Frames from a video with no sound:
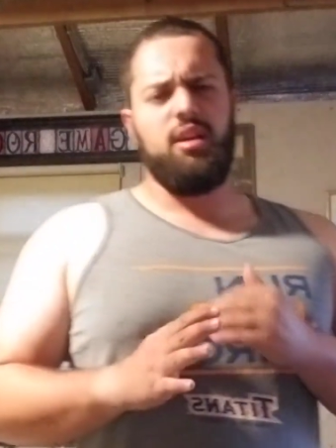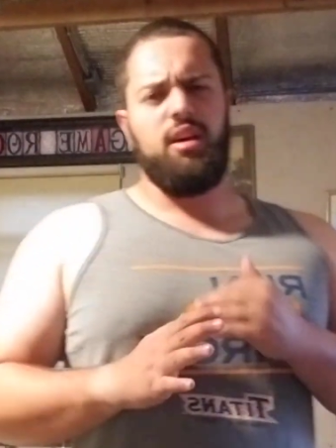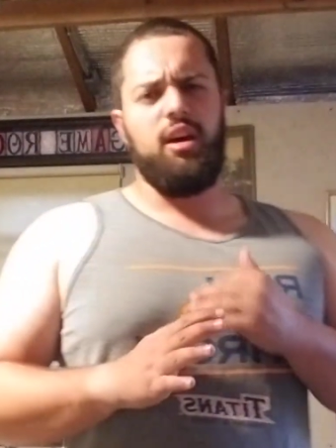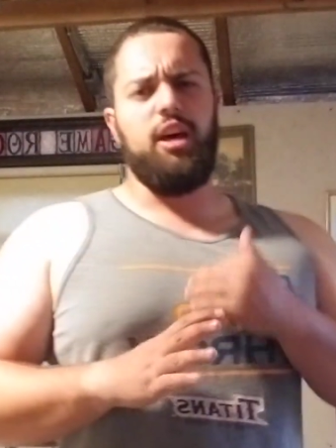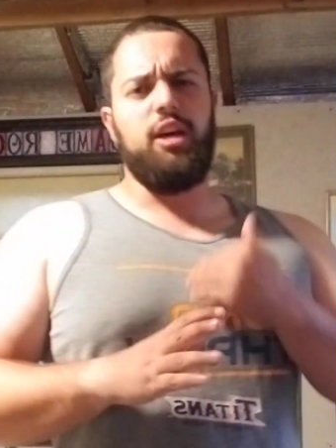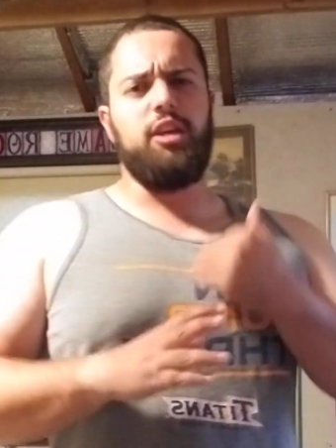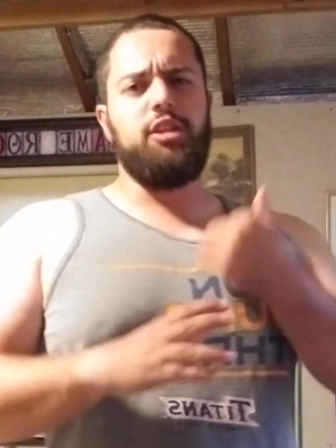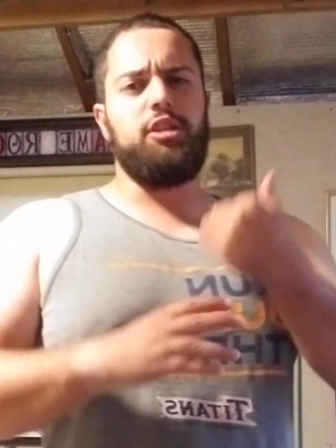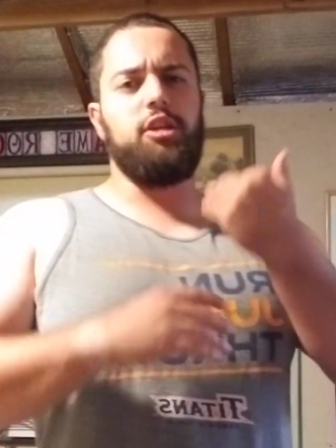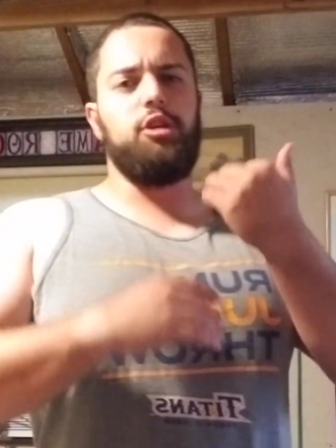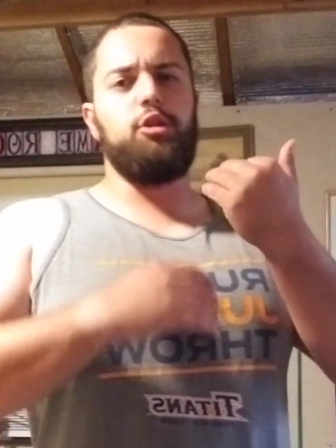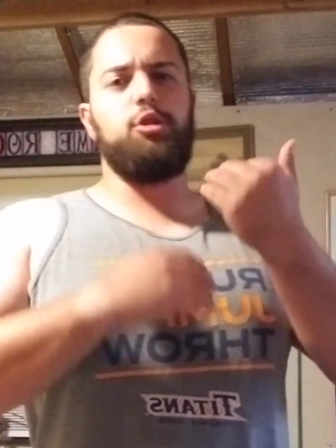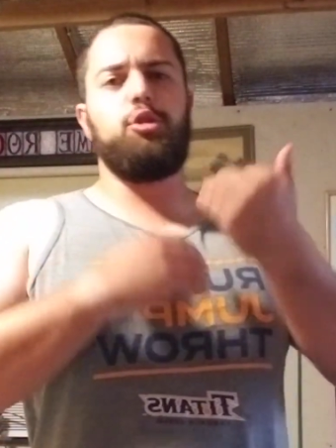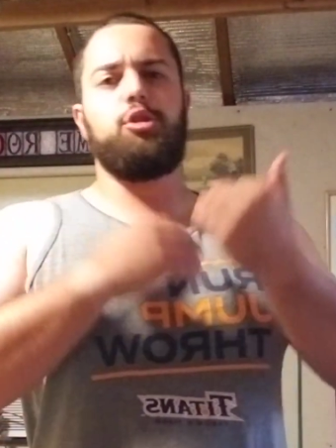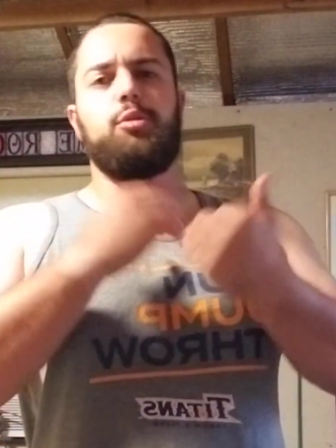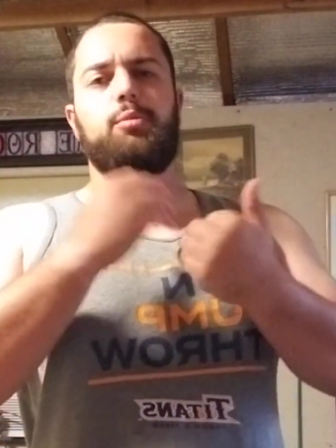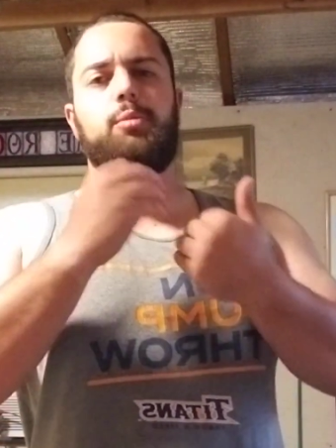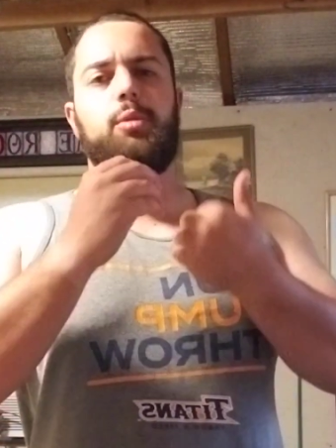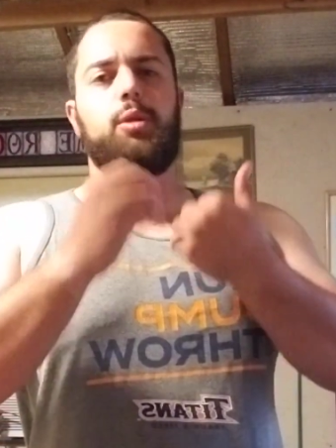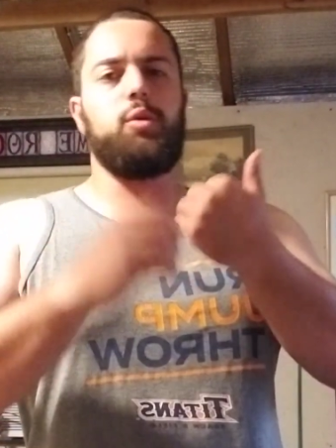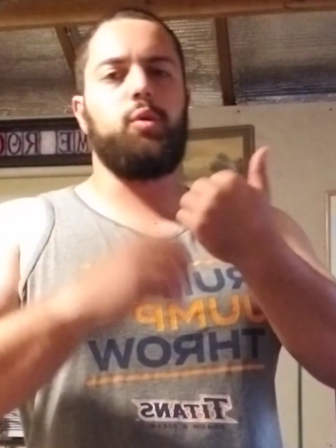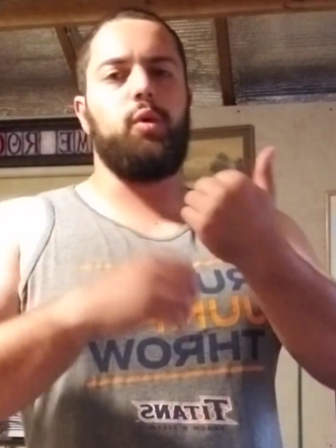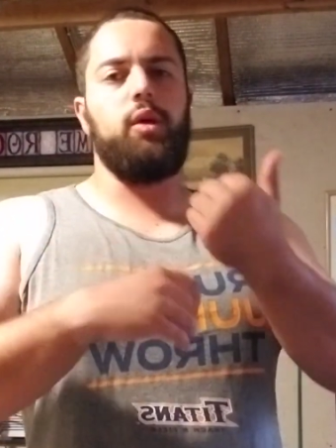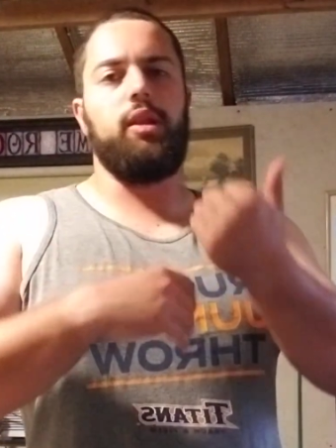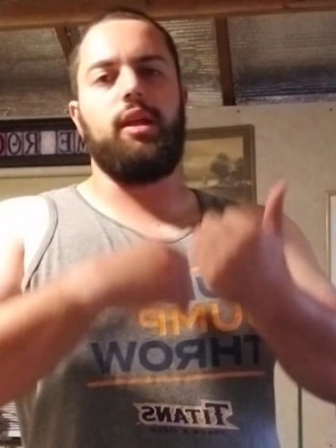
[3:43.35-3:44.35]
It's usually
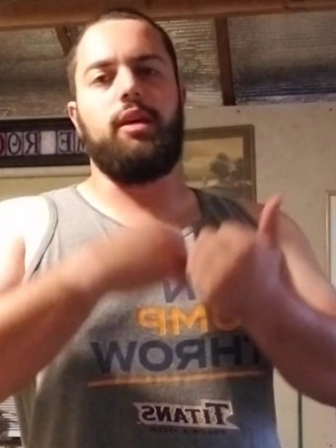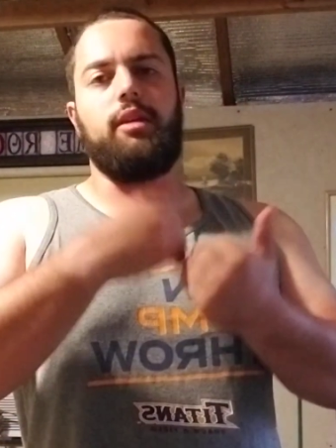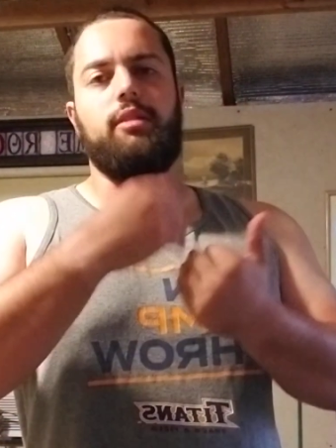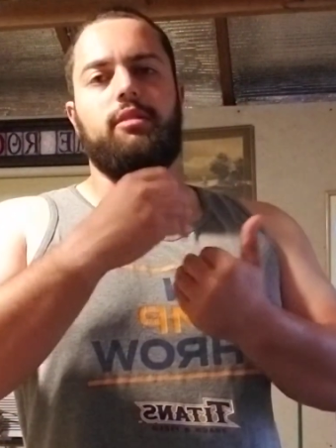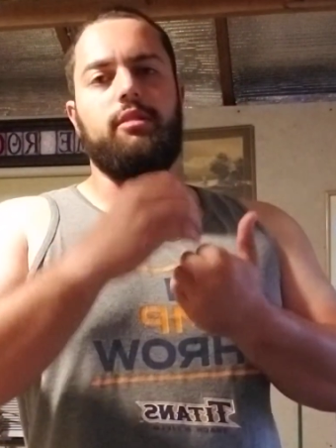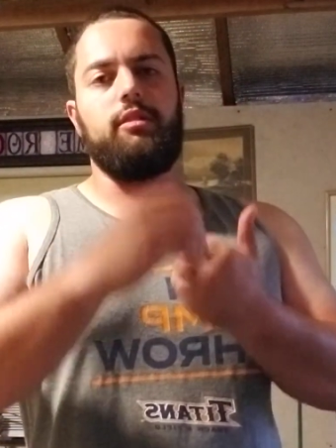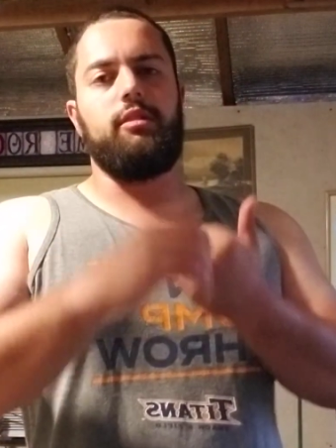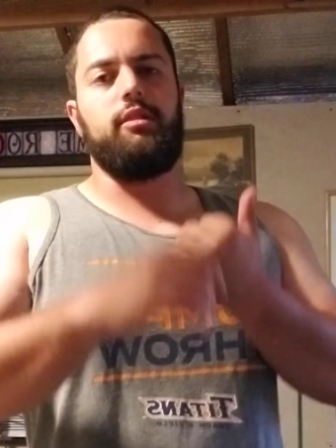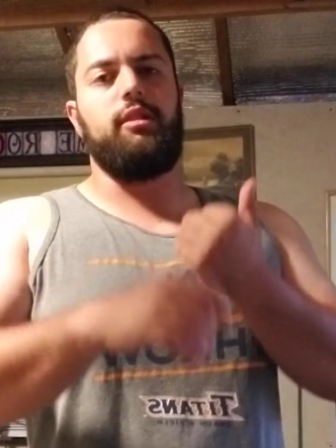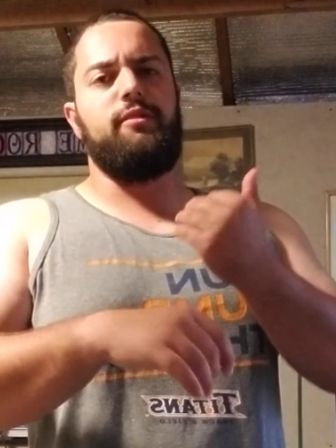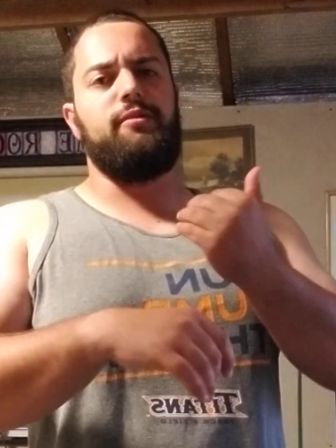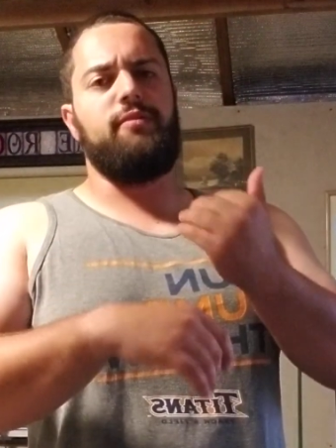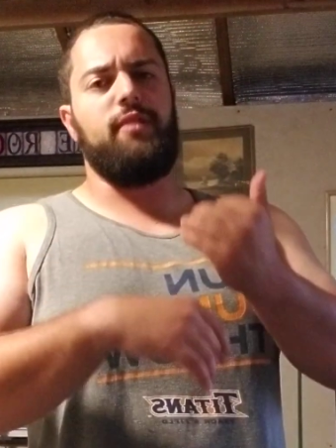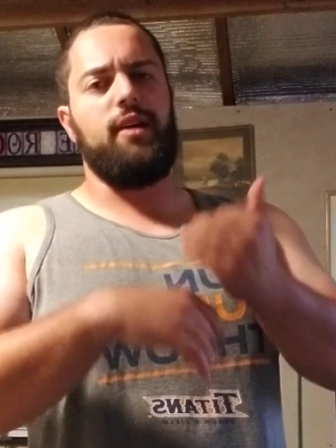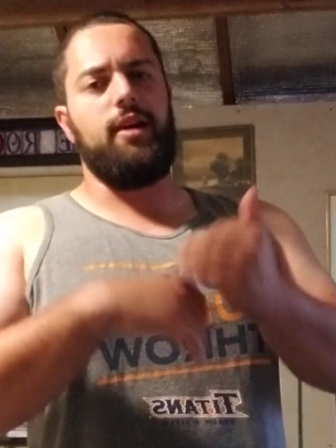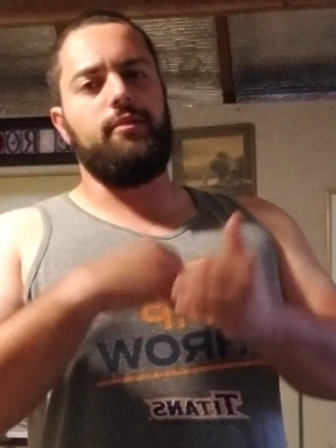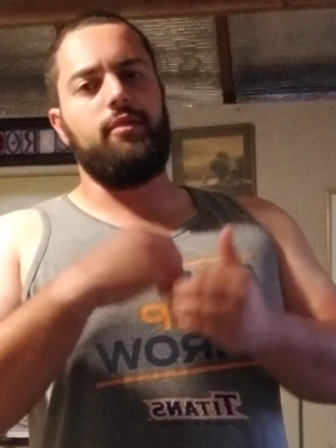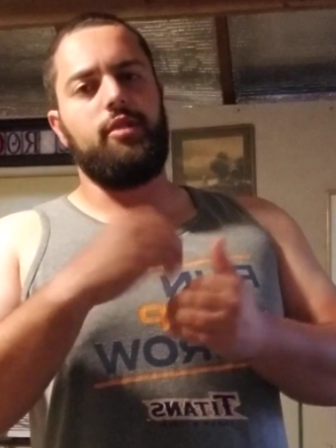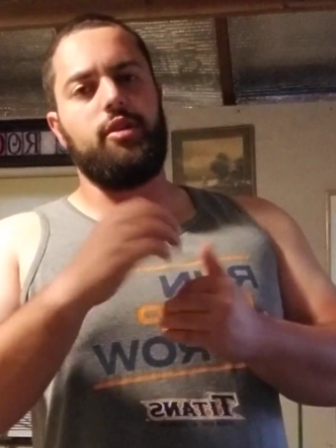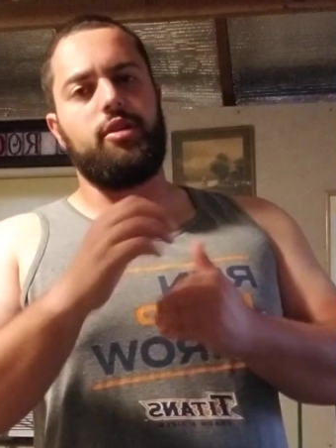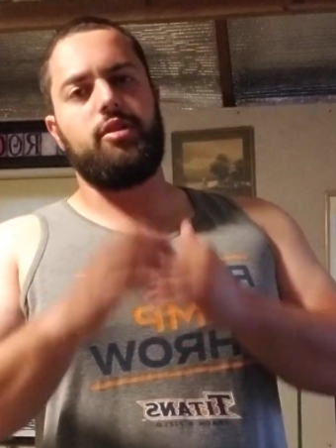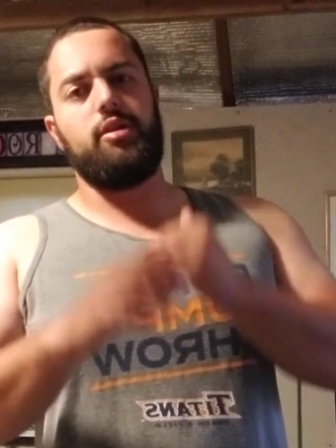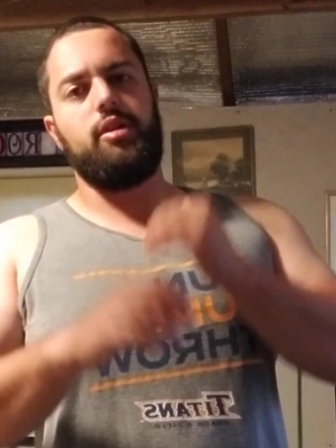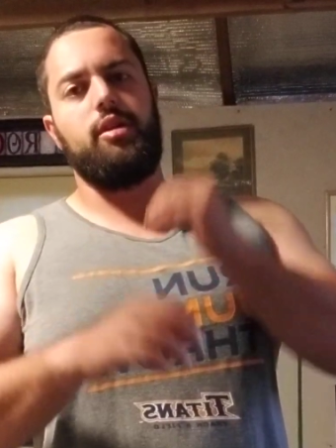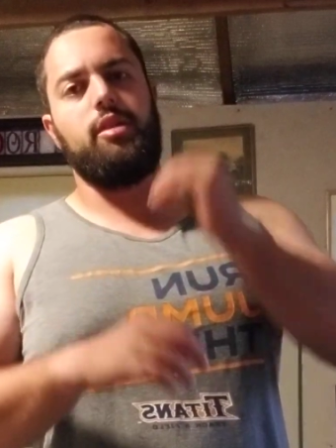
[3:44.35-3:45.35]
between like 35
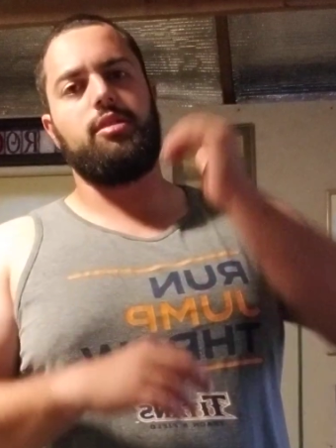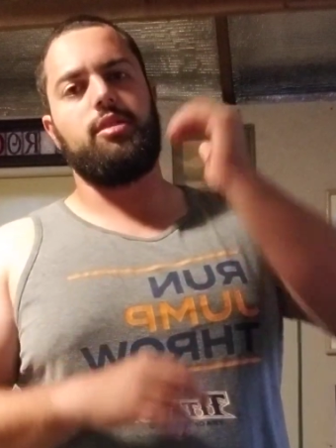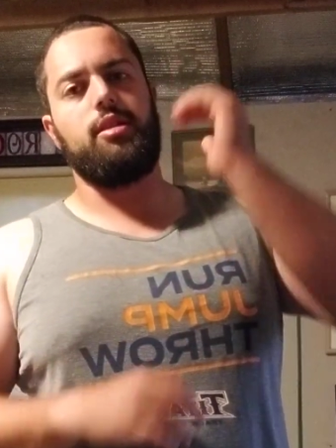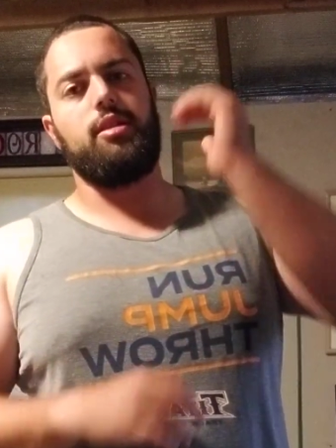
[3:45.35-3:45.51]
degrees